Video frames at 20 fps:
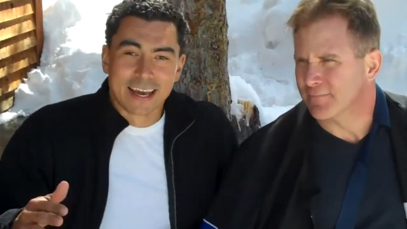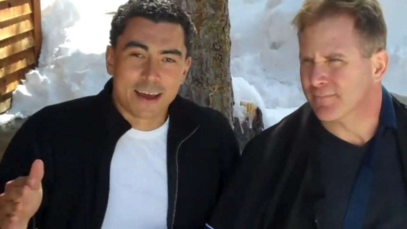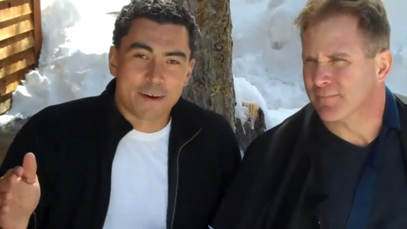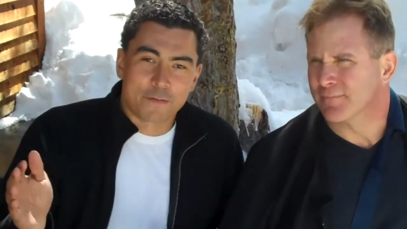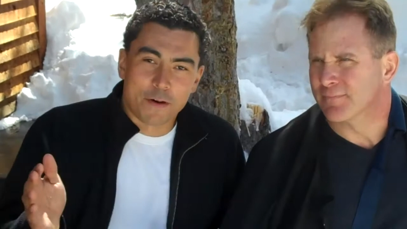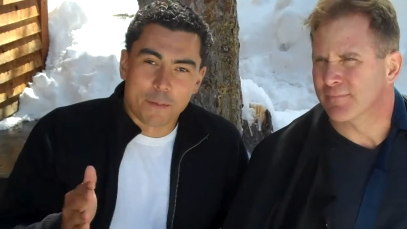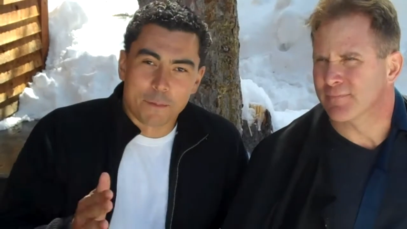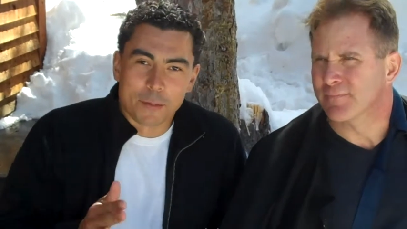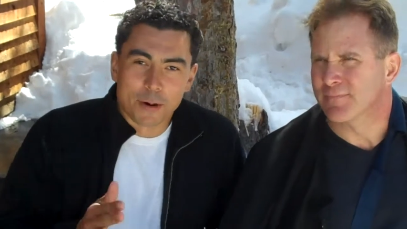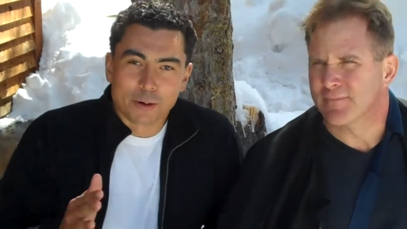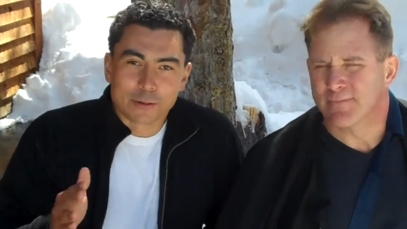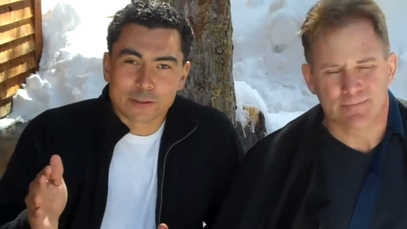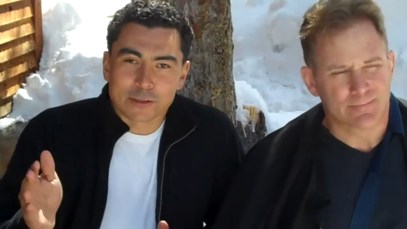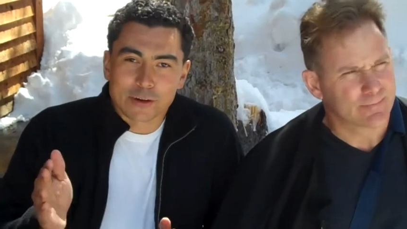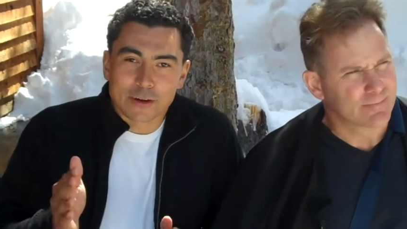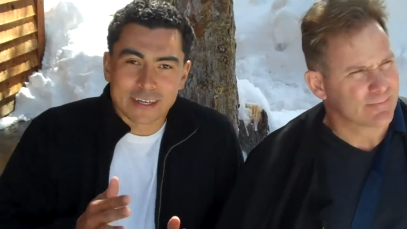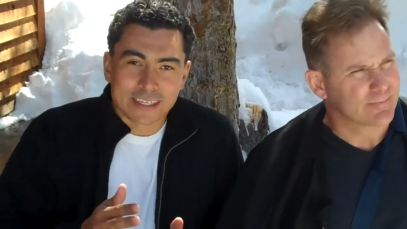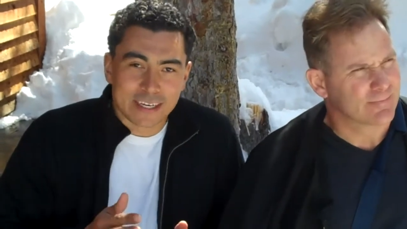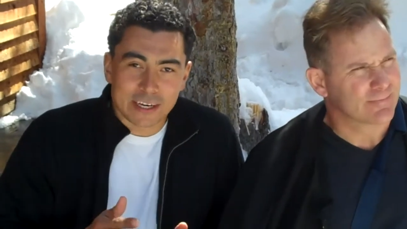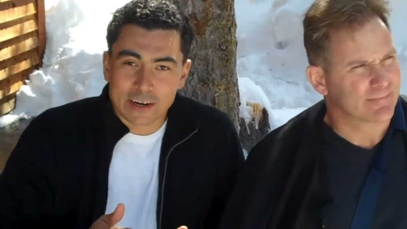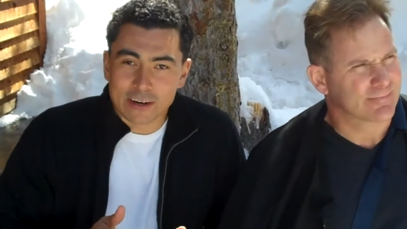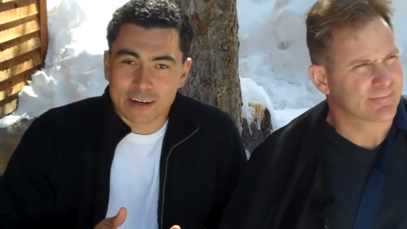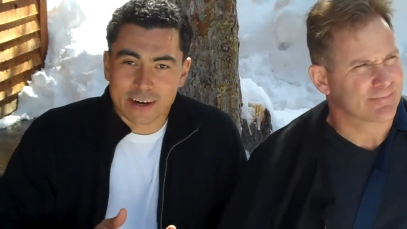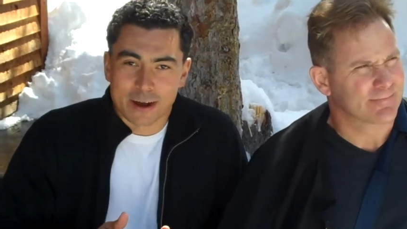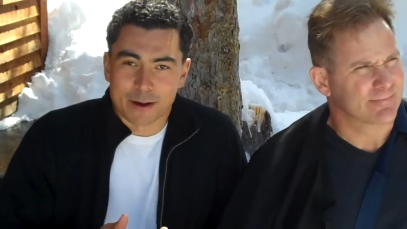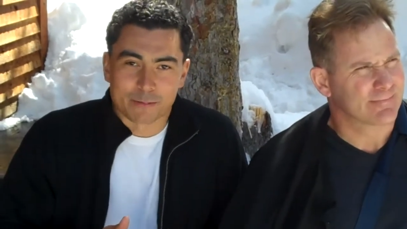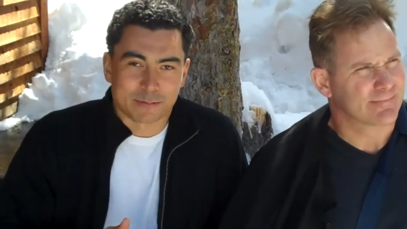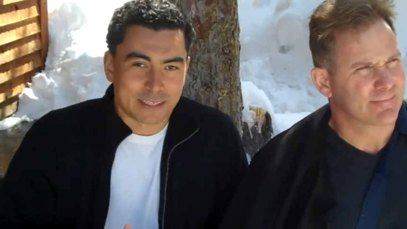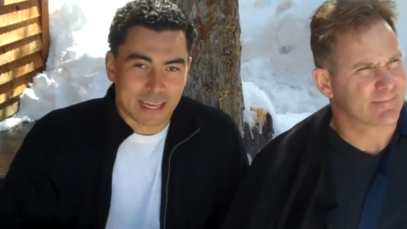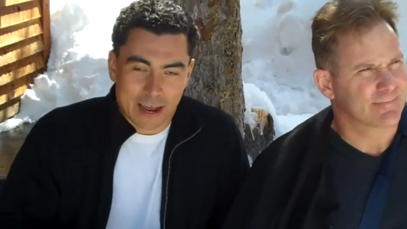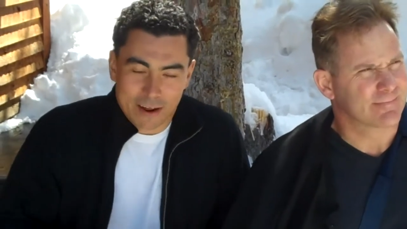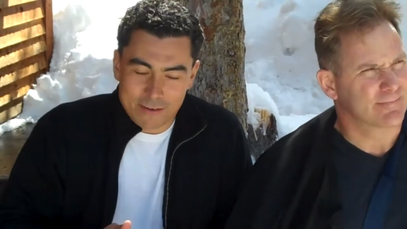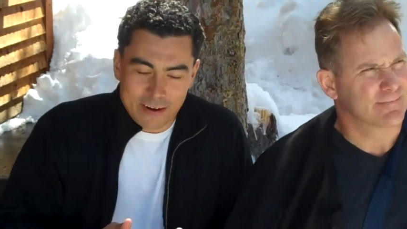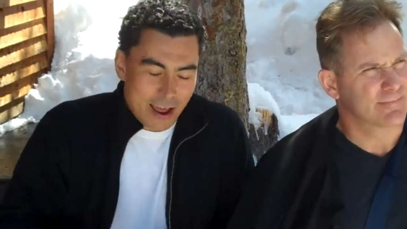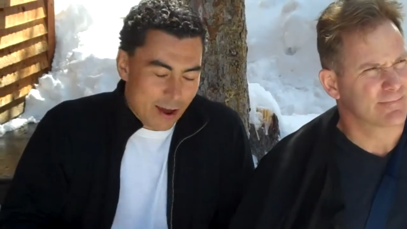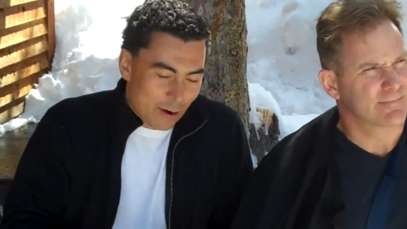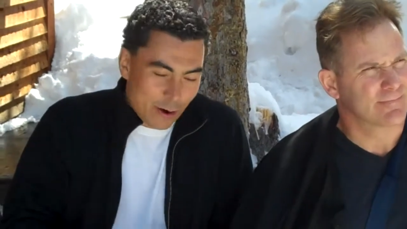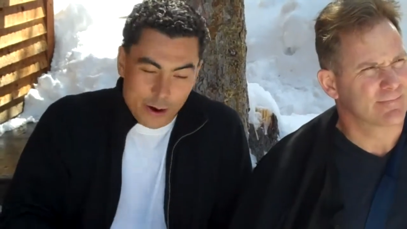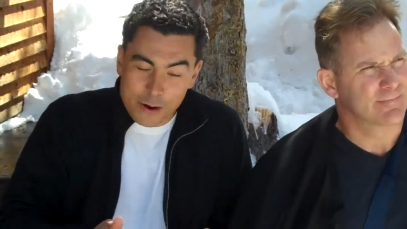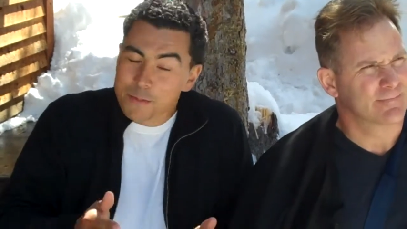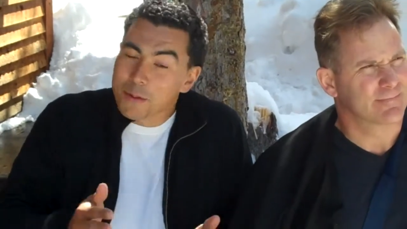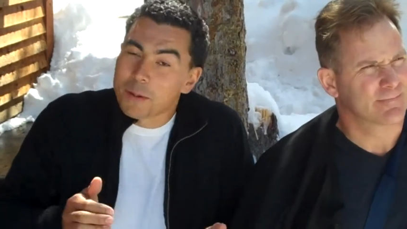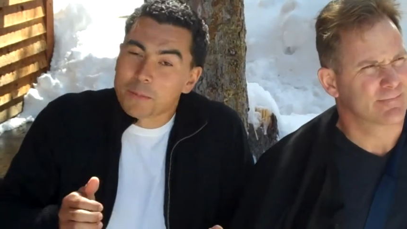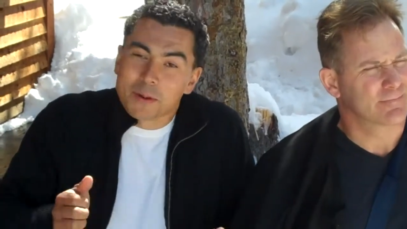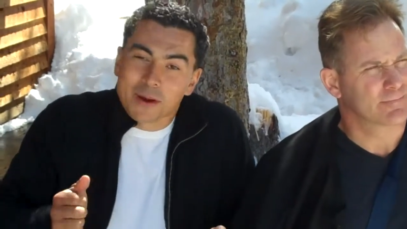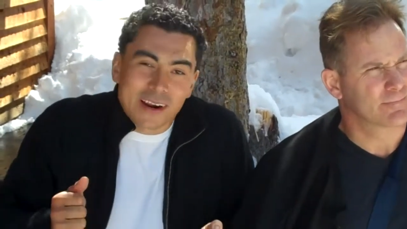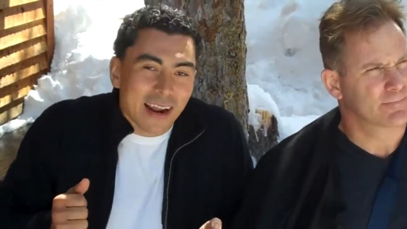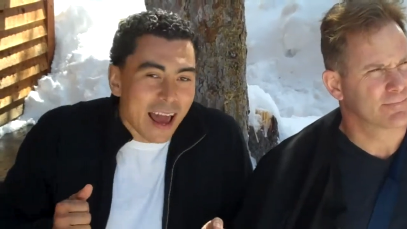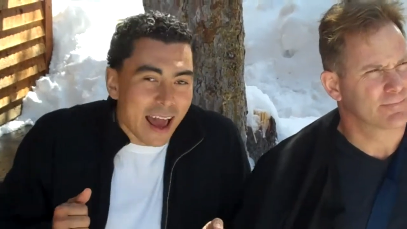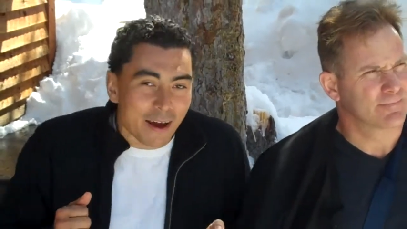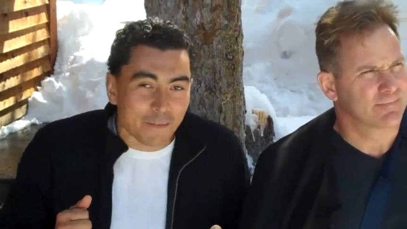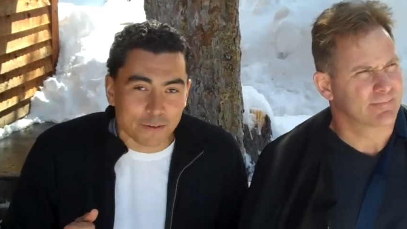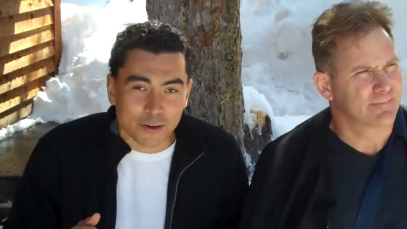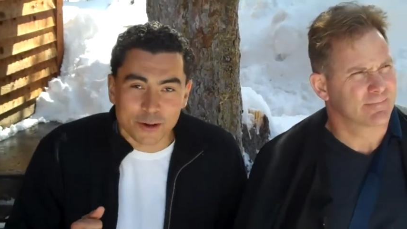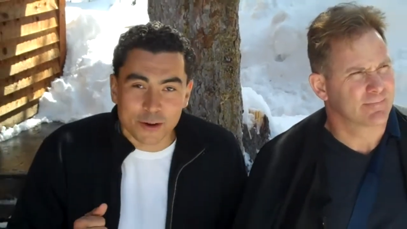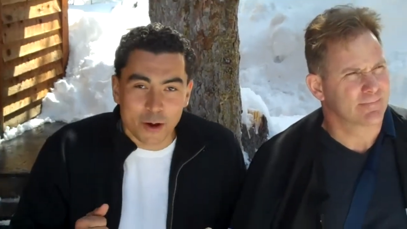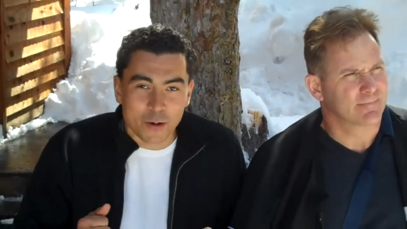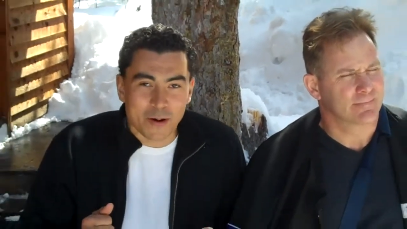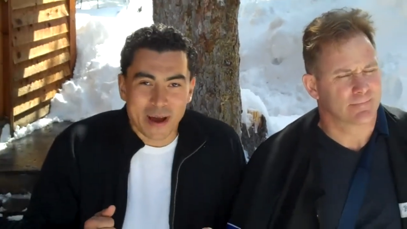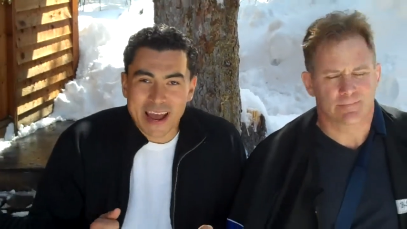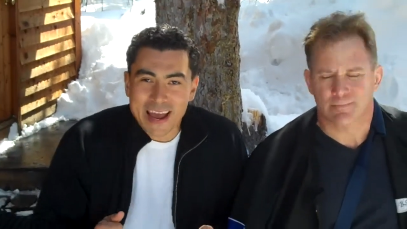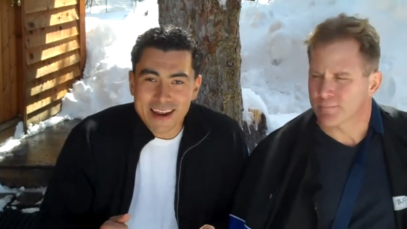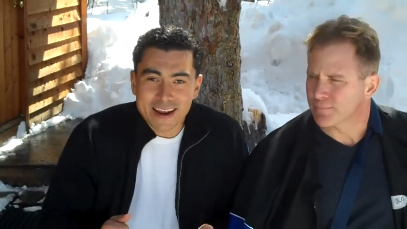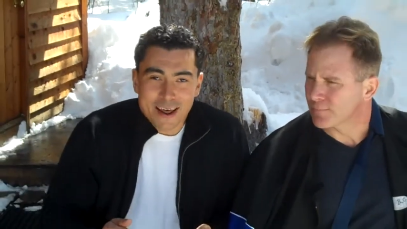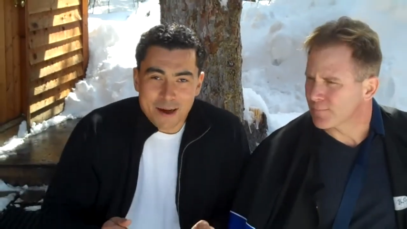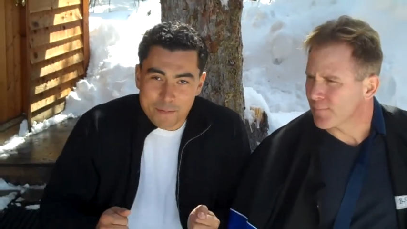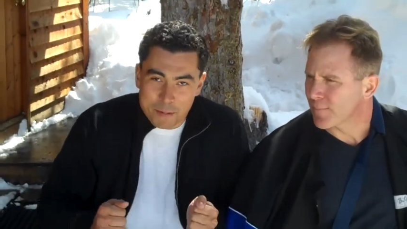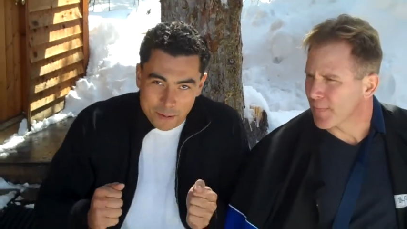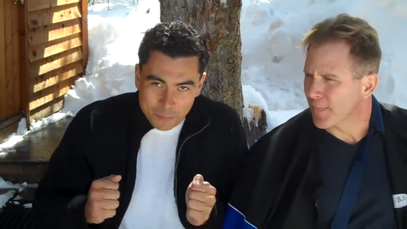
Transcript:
Speaker 1: if a moose or a deer comes out now, Herb, I'm going to have to go head up.